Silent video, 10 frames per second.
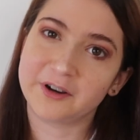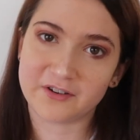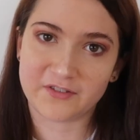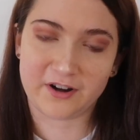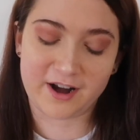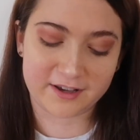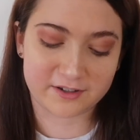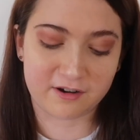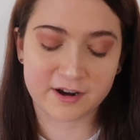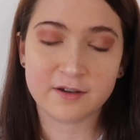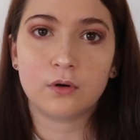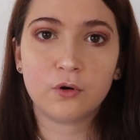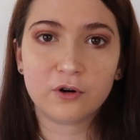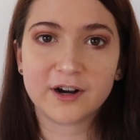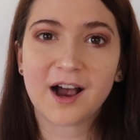very, very nice on.
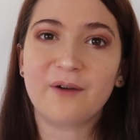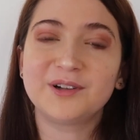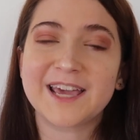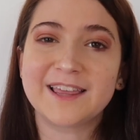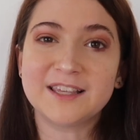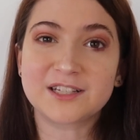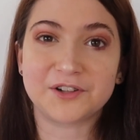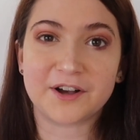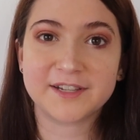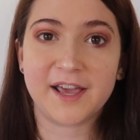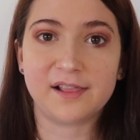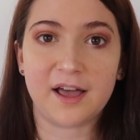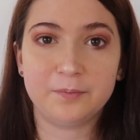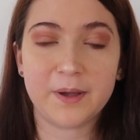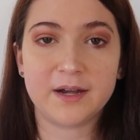Or I will take this Glossier
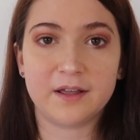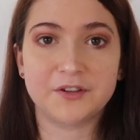Cloud Paint